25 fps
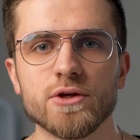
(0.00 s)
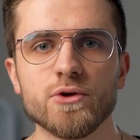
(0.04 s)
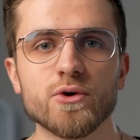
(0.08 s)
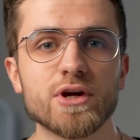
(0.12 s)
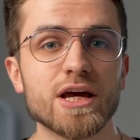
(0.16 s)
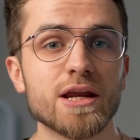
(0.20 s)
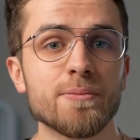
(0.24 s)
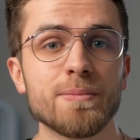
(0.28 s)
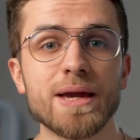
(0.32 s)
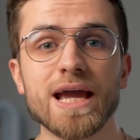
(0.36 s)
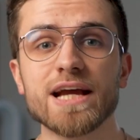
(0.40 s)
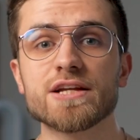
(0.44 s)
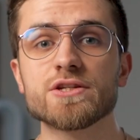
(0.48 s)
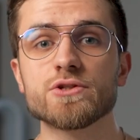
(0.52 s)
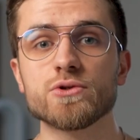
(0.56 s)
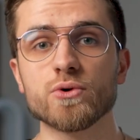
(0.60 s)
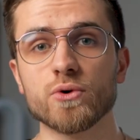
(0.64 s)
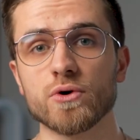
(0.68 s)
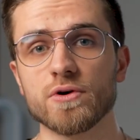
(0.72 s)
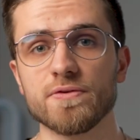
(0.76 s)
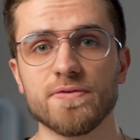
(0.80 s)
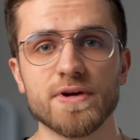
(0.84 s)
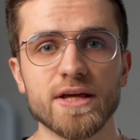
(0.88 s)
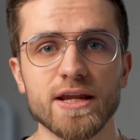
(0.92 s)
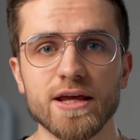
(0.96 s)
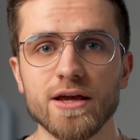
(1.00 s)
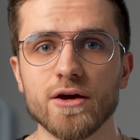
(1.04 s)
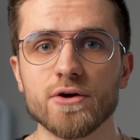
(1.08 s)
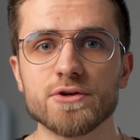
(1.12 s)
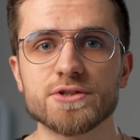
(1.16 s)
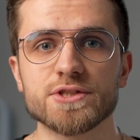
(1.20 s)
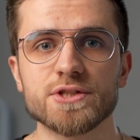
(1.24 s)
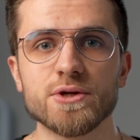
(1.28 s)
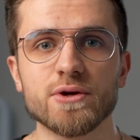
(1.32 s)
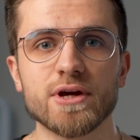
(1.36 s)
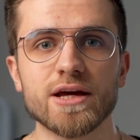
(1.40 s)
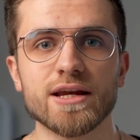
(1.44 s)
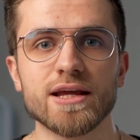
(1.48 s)
You can make tour
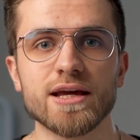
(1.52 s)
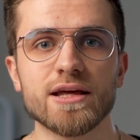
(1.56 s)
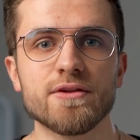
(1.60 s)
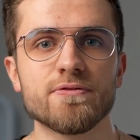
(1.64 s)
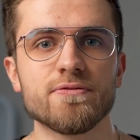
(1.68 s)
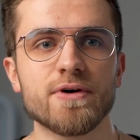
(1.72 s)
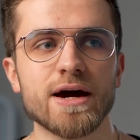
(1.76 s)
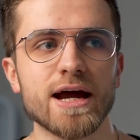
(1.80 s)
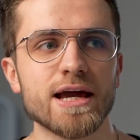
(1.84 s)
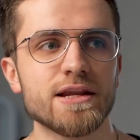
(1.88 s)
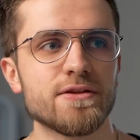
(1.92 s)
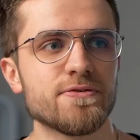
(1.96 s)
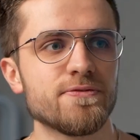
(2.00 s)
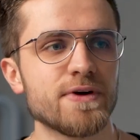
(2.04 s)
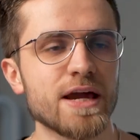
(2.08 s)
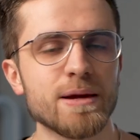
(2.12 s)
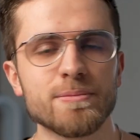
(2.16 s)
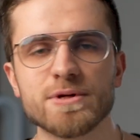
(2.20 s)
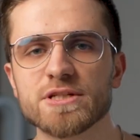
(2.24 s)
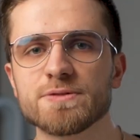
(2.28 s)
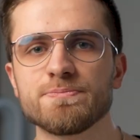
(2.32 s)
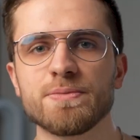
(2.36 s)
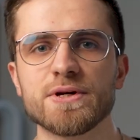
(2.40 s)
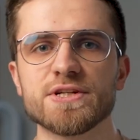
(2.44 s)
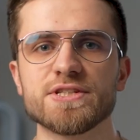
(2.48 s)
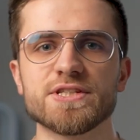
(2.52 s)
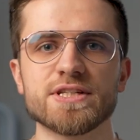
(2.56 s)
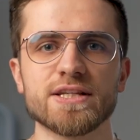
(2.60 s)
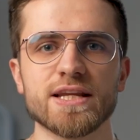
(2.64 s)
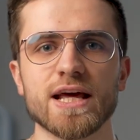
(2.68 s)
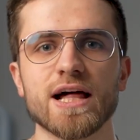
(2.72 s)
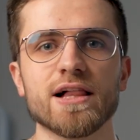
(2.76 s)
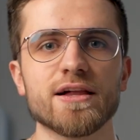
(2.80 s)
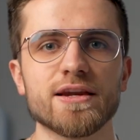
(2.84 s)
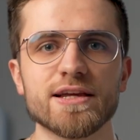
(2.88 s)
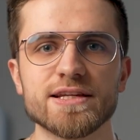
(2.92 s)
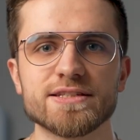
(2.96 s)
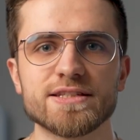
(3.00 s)
videos, you can invite famous
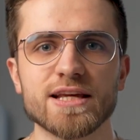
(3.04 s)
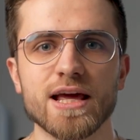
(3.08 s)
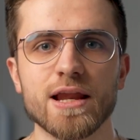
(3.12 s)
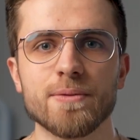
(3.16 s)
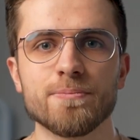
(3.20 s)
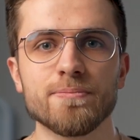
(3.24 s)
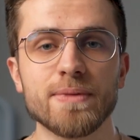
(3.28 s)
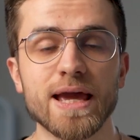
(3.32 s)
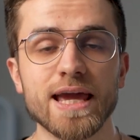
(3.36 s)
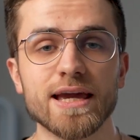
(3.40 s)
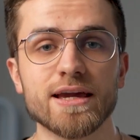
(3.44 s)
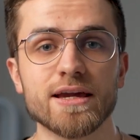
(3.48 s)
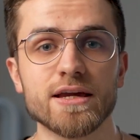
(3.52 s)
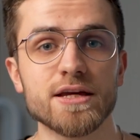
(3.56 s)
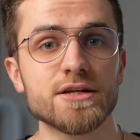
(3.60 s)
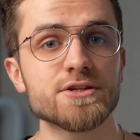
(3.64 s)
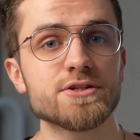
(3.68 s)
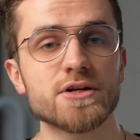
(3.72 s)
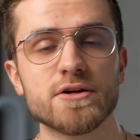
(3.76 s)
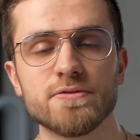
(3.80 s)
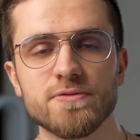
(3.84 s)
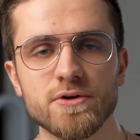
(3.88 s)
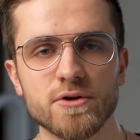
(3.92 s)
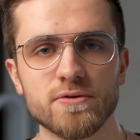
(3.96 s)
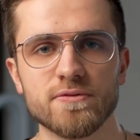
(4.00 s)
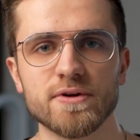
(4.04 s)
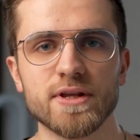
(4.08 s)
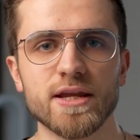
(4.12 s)
personalities and make interview